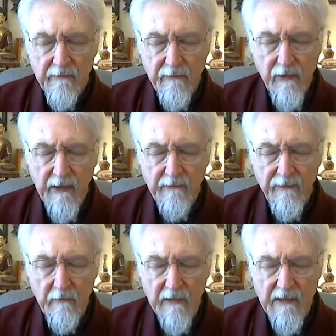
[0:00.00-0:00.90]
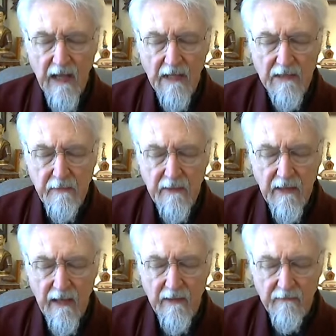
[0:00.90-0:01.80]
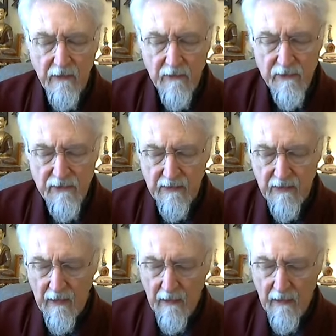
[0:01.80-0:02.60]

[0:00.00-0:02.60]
free from attachment and aversion.